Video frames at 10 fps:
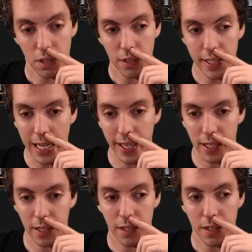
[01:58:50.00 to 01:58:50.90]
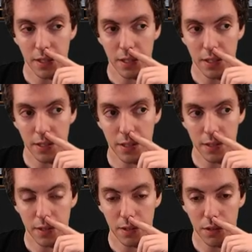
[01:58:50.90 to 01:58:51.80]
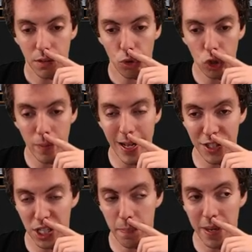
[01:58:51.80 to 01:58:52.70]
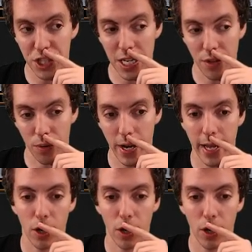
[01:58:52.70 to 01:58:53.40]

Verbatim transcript: Yeah, like Ulamog is gonna beat you either way.